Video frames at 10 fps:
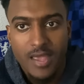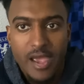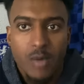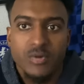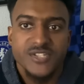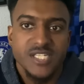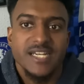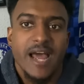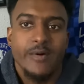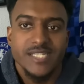and we've seen
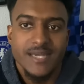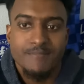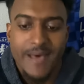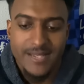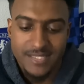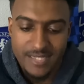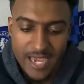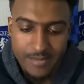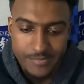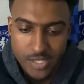how it's impacted
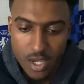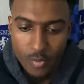games.